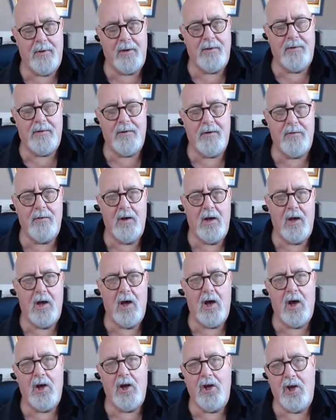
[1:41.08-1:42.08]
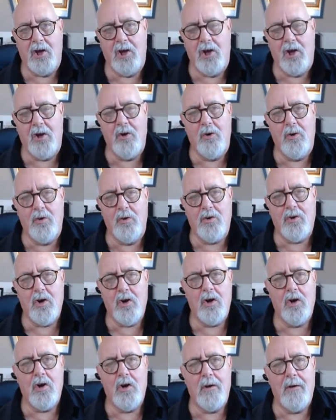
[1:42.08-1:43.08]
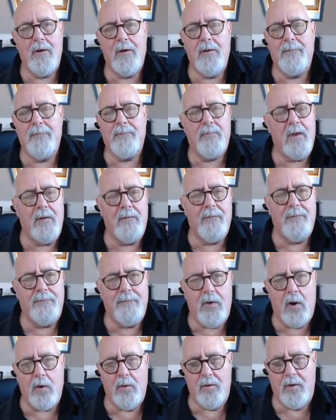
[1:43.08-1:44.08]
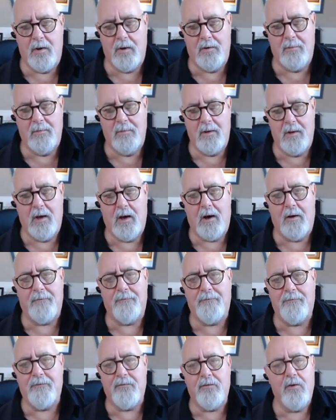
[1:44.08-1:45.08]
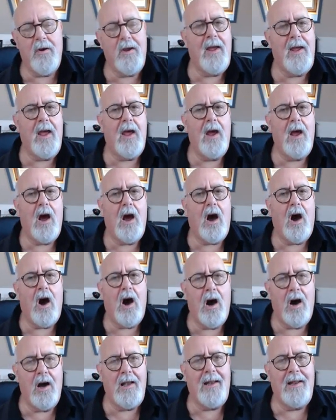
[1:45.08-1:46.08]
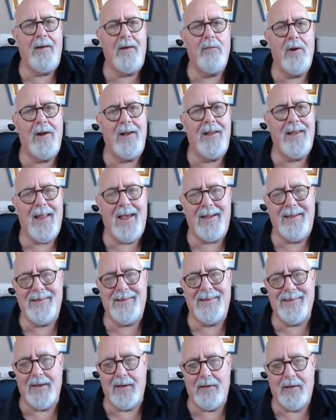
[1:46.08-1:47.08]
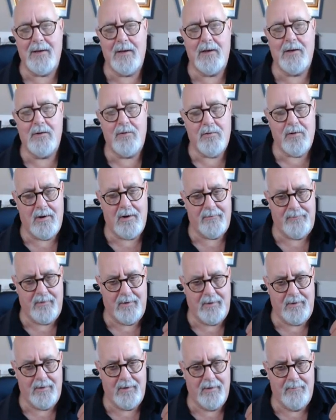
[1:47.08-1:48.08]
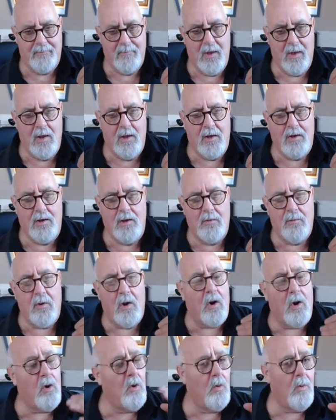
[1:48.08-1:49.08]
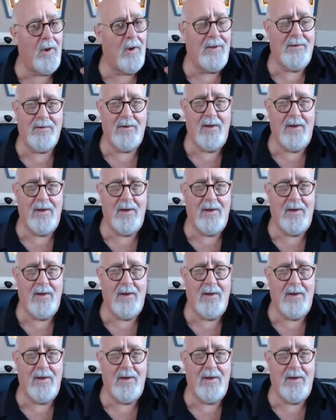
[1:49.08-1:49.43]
into a huge volume of free, highly related traffic. You will always